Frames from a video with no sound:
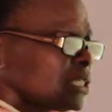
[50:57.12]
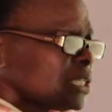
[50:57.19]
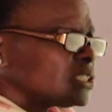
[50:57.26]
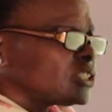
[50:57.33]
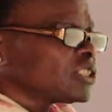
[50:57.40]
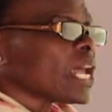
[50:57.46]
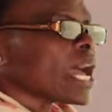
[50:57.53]

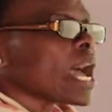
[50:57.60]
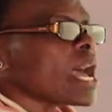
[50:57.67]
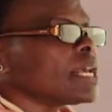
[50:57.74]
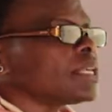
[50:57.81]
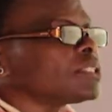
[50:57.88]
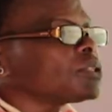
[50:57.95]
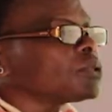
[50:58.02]

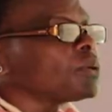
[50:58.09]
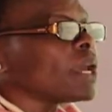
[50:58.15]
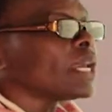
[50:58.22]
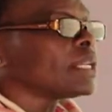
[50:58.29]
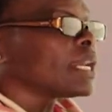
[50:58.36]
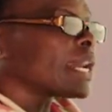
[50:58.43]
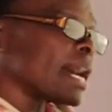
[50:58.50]
tries to
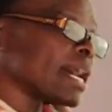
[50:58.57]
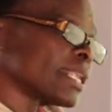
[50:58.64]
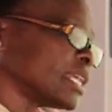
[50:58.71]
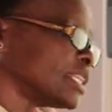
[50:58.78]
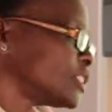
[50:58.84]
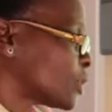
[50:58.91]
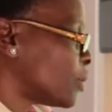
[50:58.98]

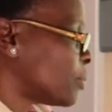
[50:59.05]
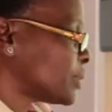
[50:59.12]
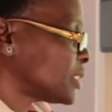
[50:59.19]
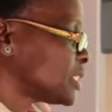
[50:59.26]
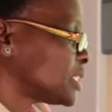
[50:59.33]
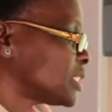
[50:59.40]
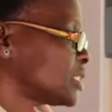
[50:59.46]
encourage
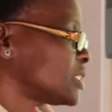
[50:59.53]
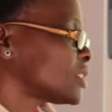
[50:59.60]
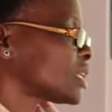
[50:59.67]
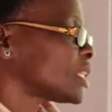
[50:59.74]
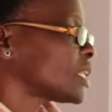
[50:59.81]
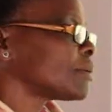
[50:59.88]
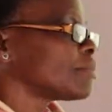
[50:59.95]
competition
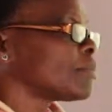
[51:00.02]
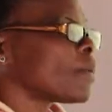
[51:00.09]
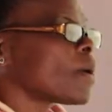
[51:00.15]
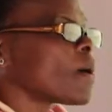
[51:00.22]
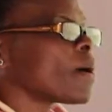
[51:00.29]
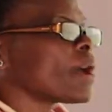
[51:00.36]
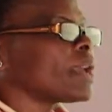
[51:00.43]
so that
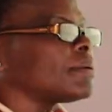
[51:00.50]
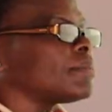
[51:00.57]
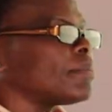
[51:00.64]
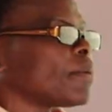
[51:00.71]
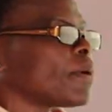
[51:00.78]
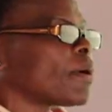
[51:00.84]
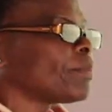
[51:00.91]
more
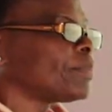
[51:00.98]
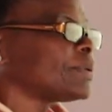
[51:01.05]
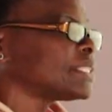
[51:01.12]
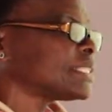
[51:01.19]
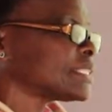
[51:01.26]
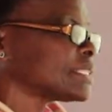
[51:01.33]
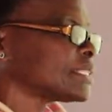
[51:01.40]
and more
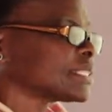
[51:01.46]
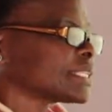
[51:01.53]
businesses